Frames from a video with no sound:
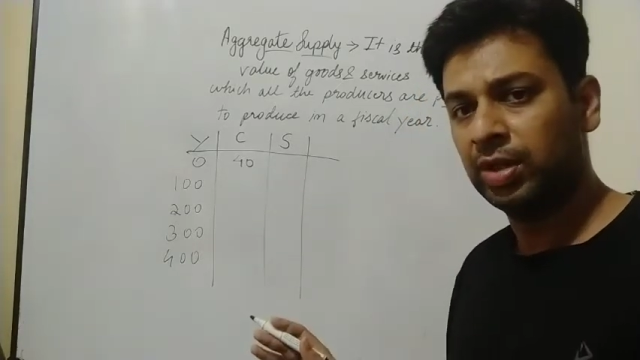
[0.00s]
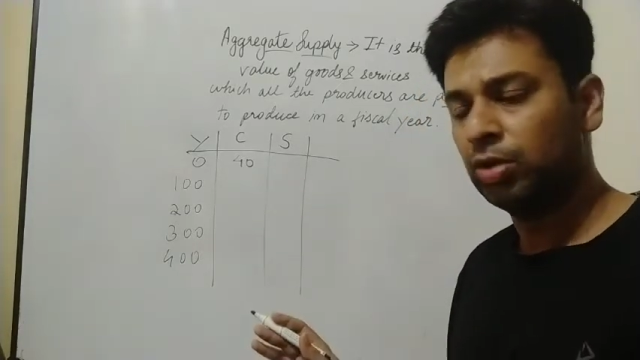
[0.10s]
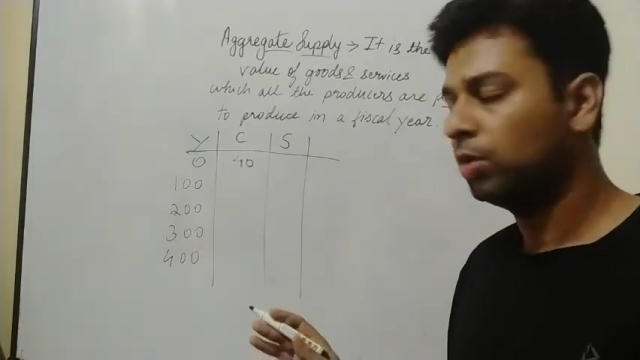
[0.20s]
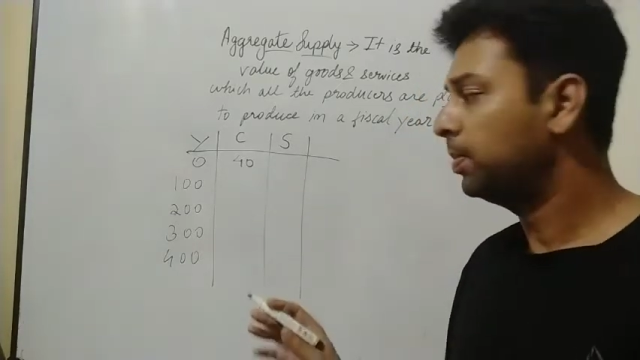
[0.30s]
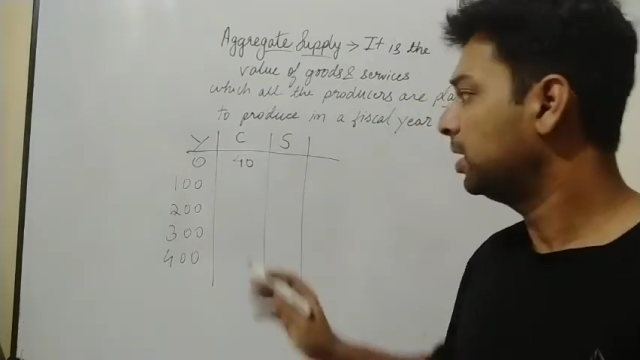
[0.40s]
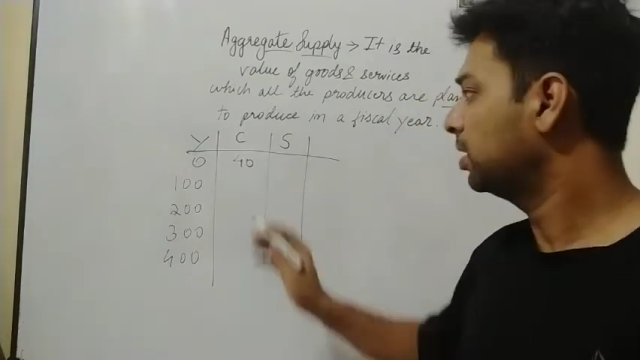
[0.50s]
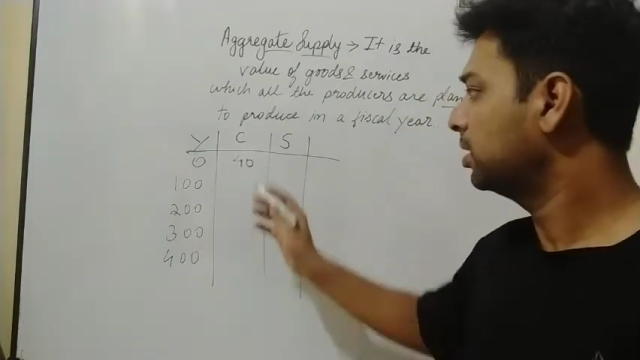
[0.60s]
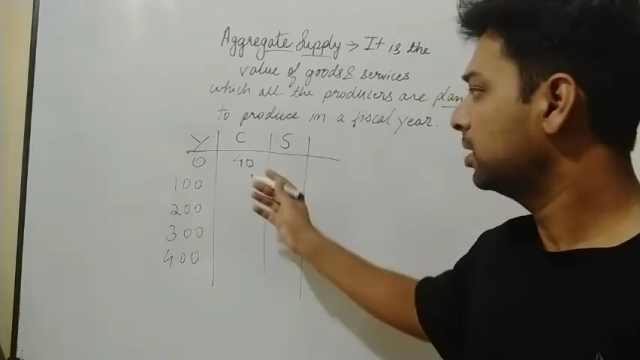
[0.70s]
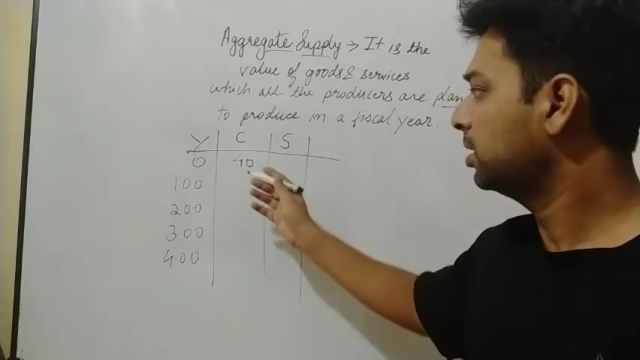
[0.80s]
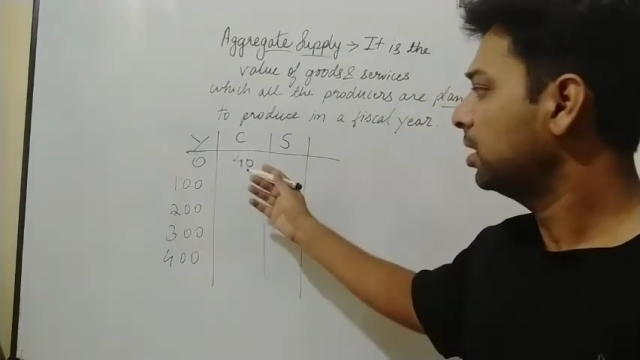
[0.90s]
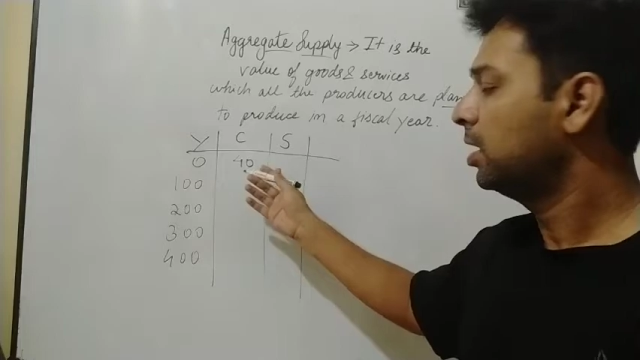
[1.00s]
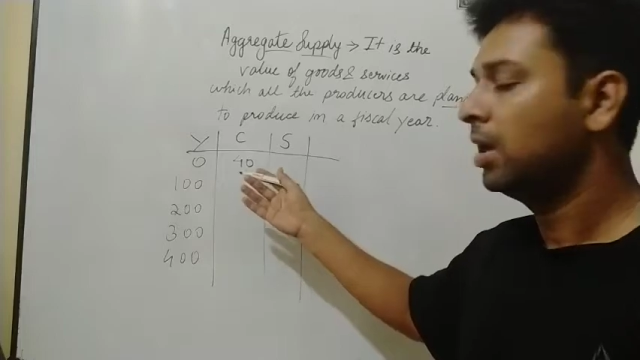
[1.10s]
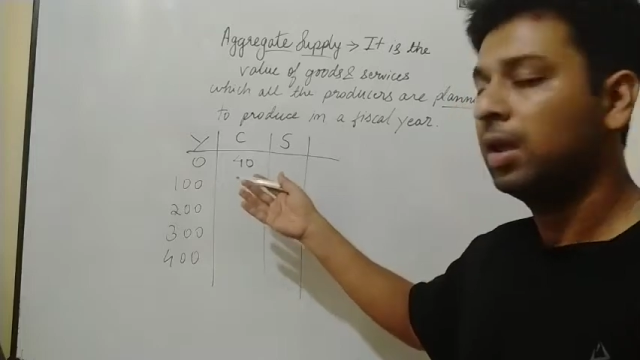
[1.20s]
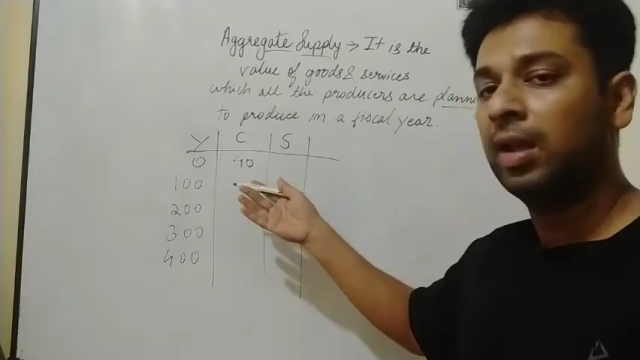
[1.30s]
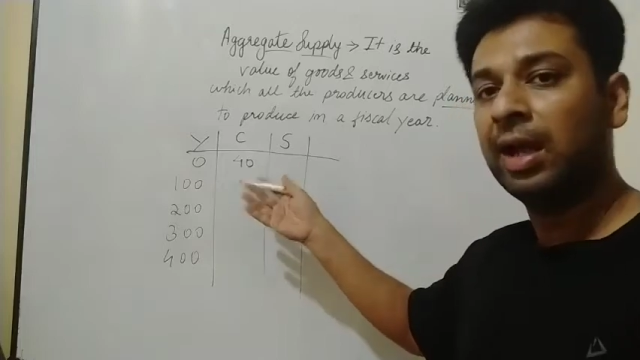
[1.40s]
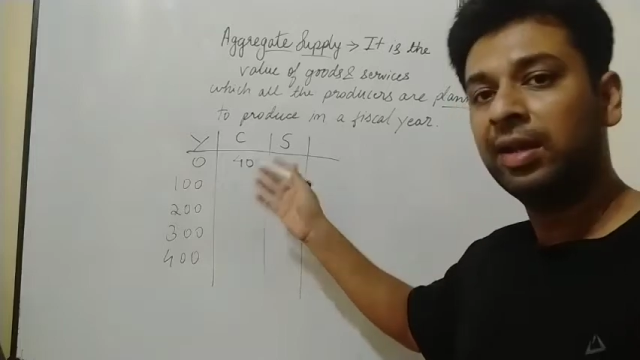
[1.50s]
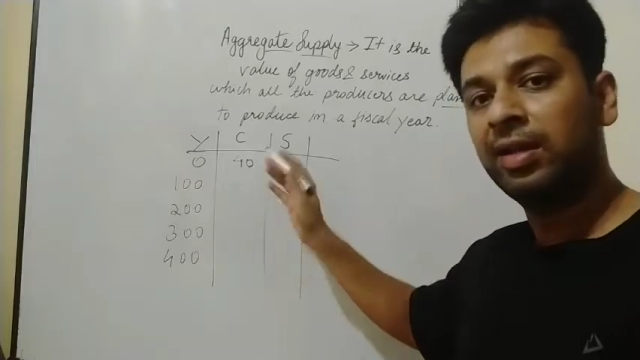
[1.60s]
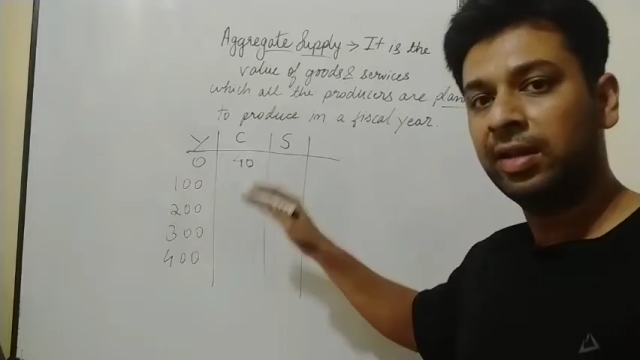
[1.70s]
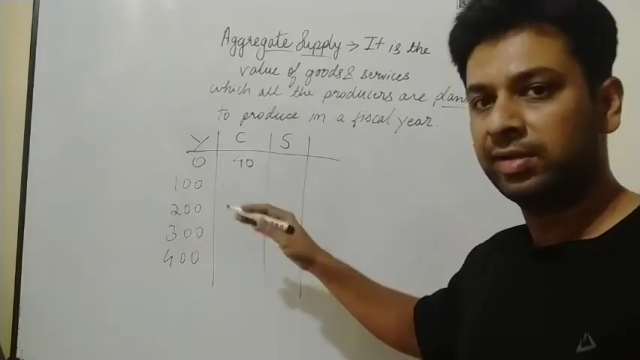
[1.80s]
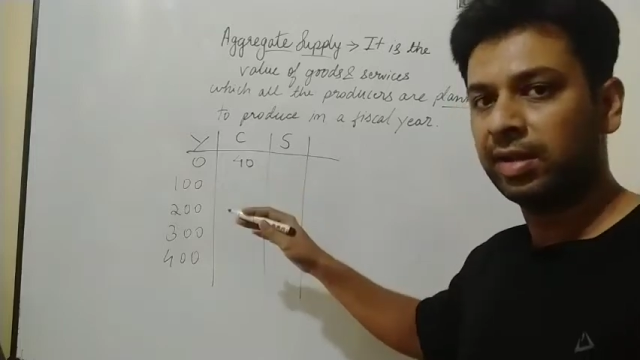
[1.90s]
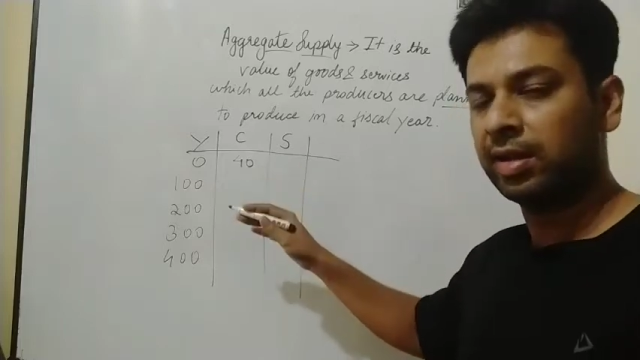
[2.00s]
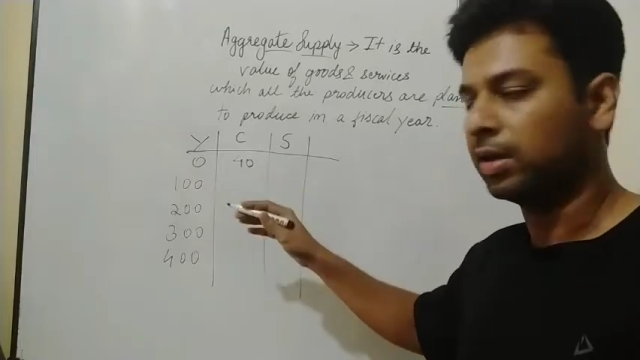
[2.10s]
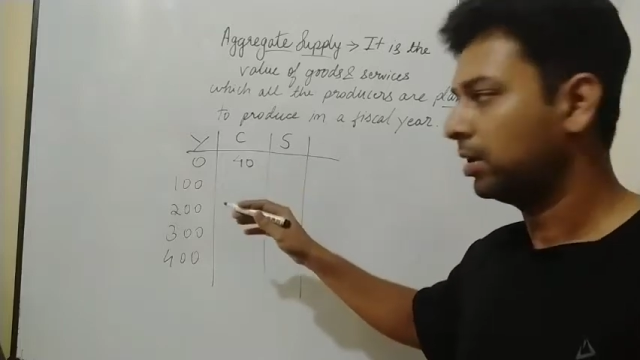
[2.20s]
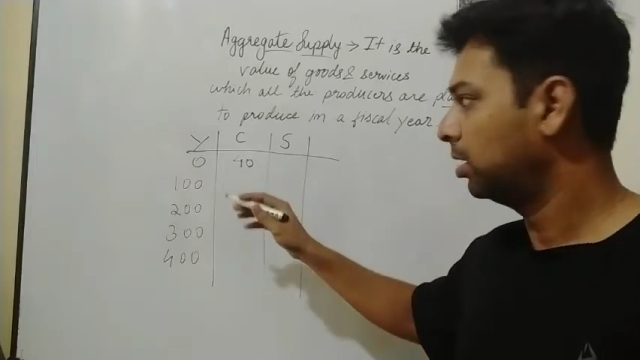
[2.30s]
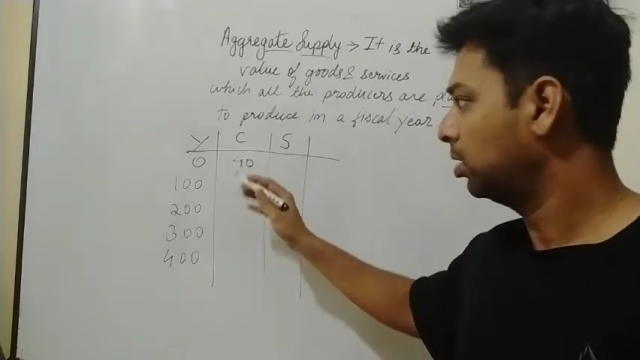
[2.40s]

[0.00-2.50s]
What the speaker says: you will be increasing at a lesser rate.